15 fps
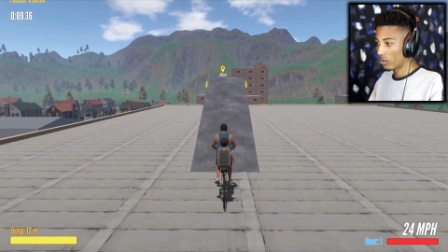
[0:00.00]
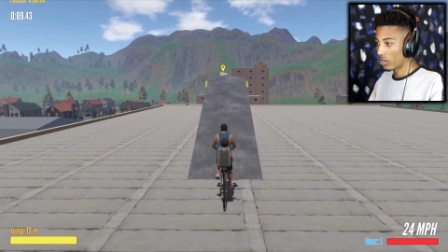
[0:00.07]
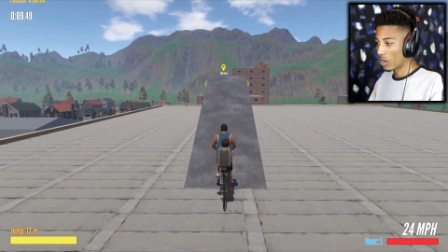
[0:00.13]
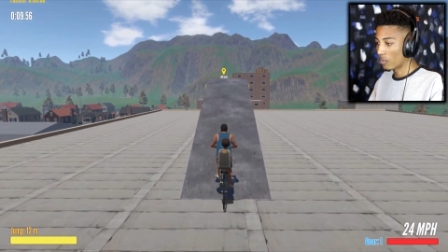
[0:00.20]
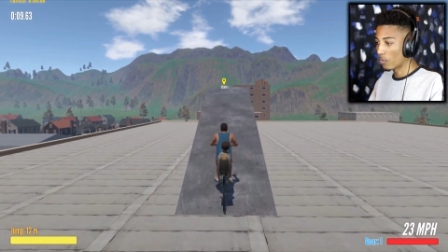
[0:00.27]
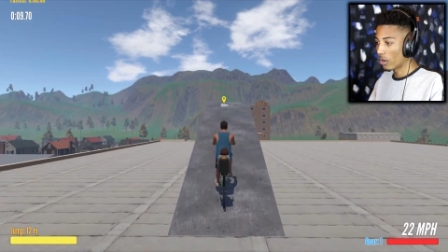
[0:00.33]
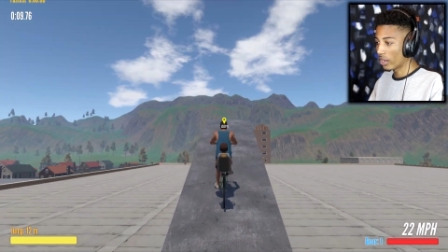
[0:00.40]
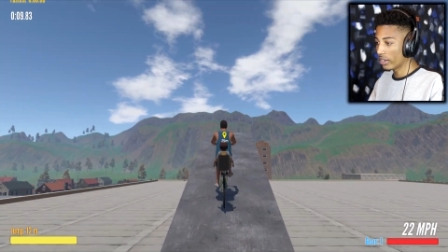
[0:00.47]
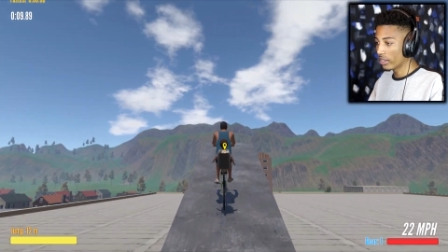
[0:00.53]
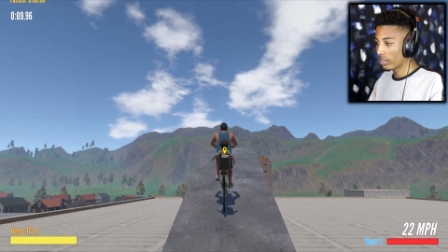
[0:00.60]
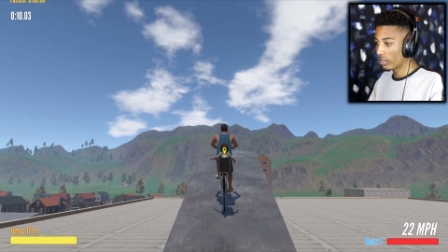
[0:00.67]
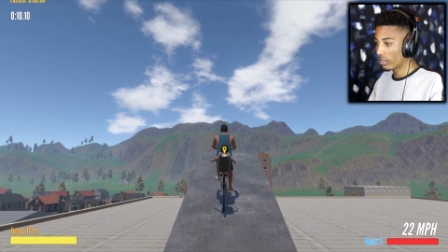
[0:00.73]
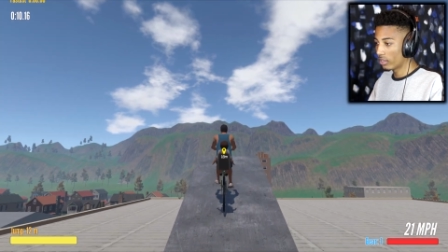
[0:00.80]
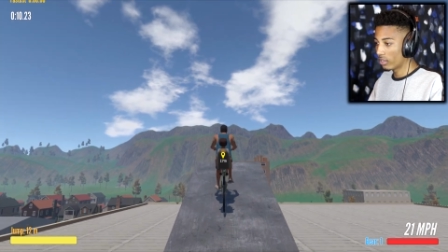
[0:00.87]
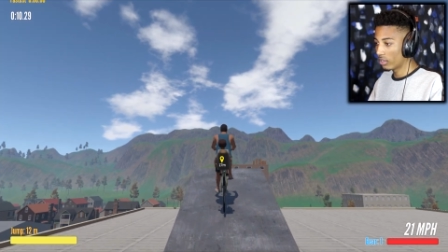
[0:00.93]
Up one.
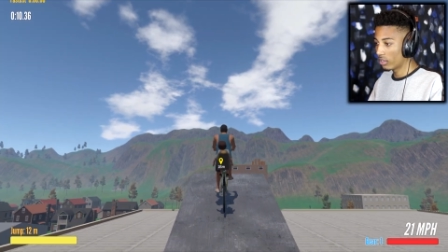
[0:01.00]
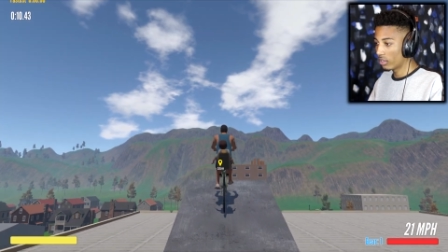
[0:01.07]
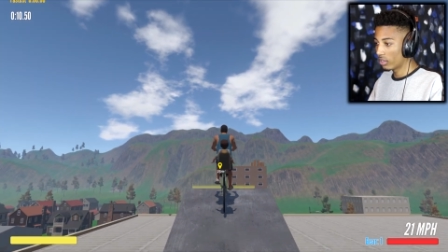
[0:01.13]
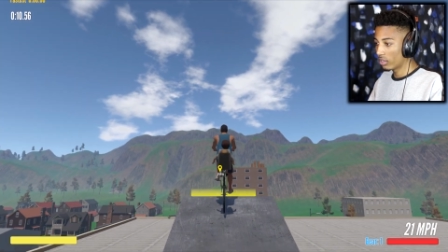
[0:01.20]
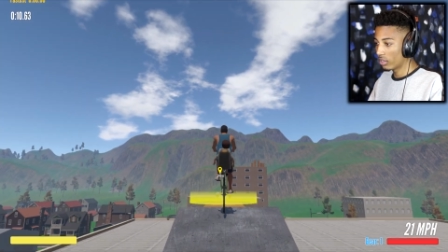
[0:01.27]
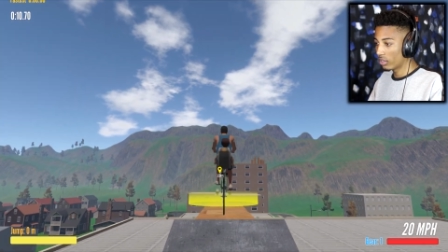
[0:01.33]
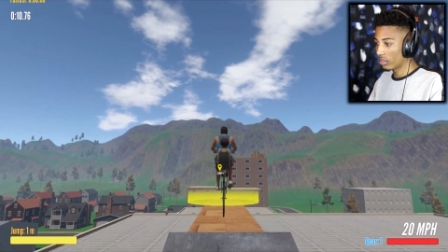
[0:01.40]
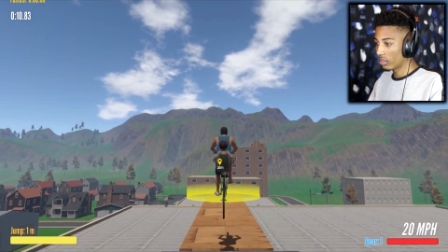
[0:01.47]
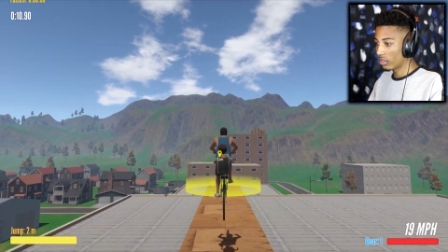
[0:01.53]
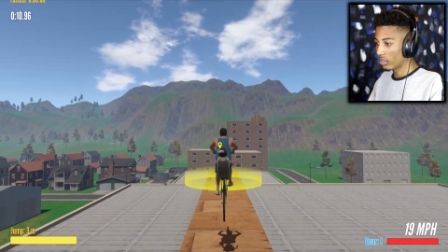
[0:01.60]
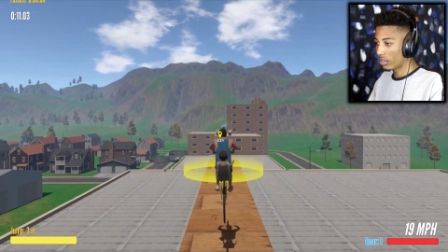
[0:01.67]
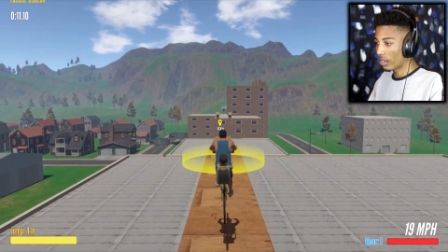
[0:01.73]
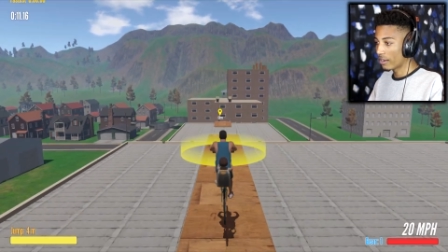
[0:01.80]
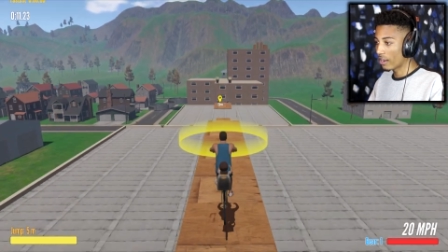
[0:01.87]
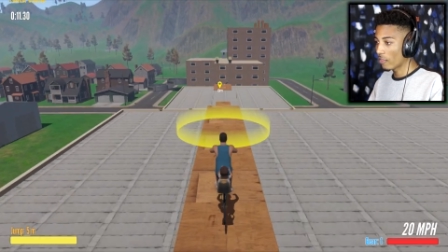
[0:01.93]

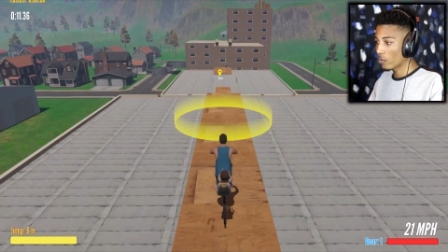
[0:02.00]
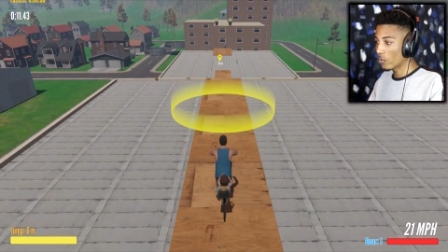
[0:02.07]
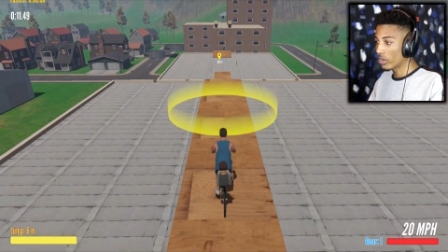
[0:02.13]
Another